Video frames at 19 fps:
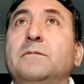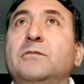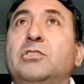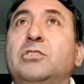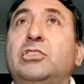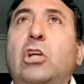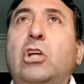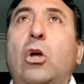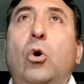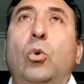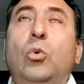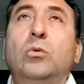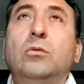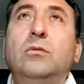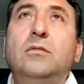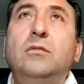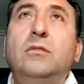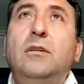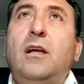So
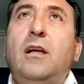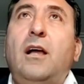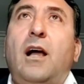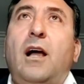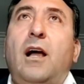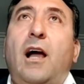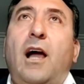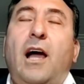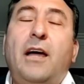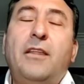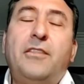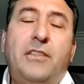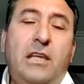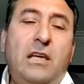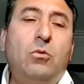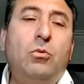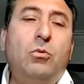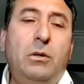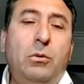I
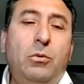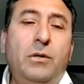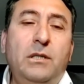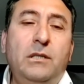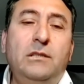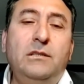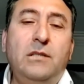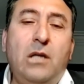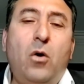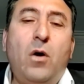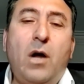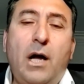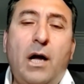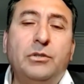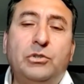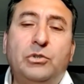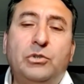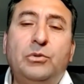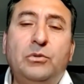think we will know
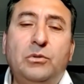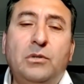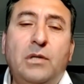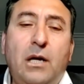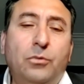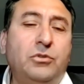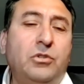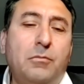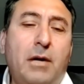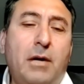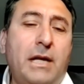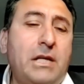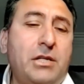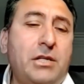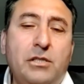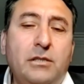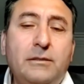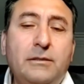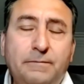how to
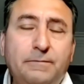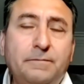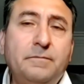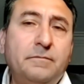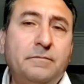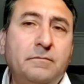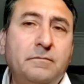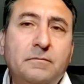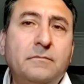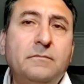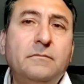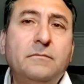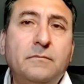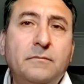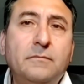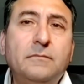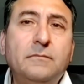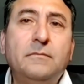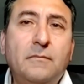manage it.
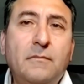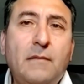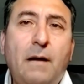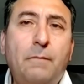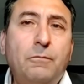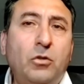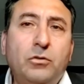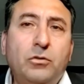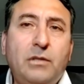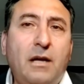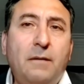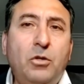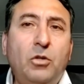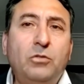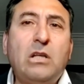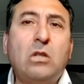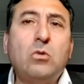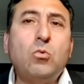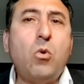I'm
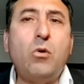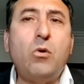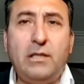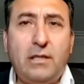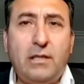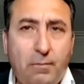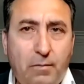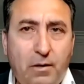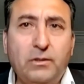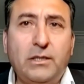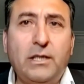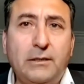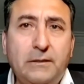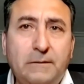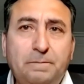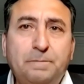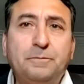not that worried about that.